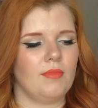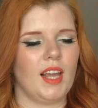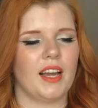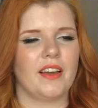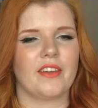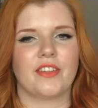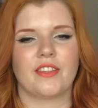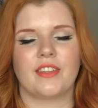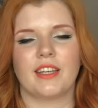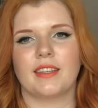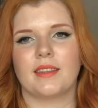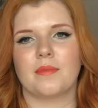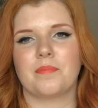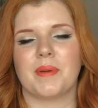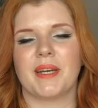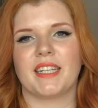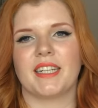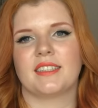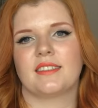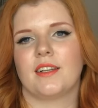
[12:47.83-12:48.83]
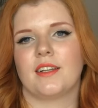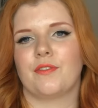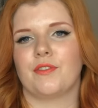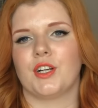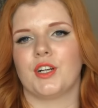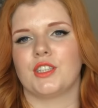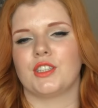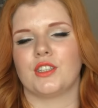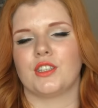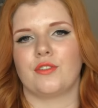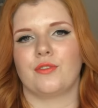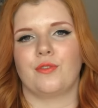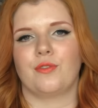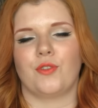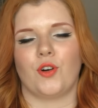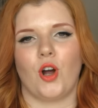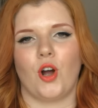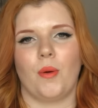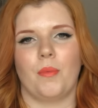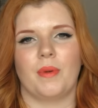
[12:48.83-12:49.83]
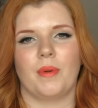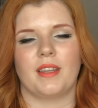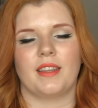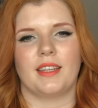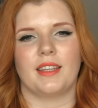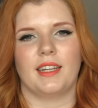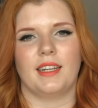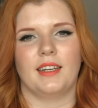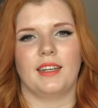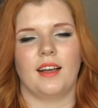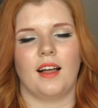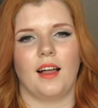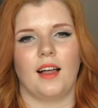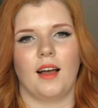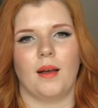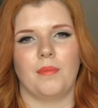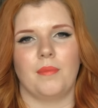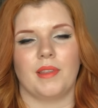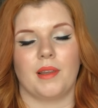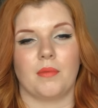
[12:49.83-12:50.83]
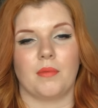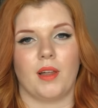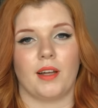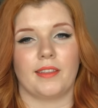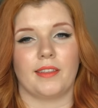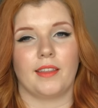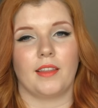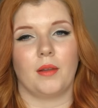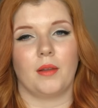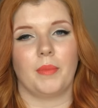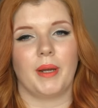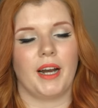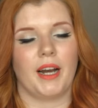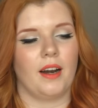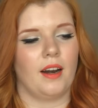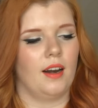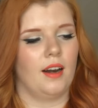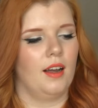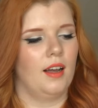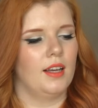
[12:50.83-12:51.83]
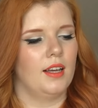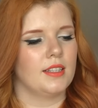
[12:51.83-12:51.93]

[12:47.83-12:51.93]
I think the biggest difference from the Le Blanc de La Mer